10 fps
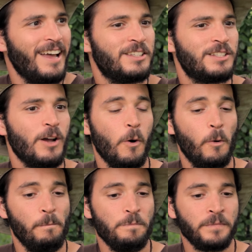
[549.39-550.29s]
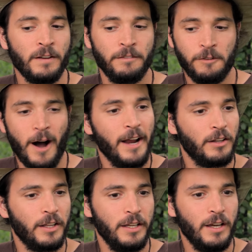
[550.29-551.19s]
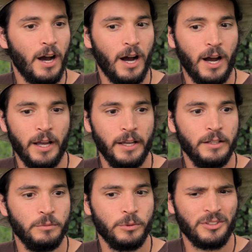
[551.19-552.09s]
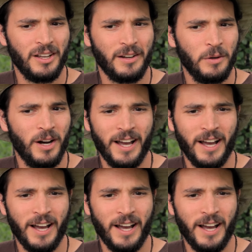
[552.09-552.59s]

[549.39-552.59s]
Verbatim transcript: And so finally, I was like,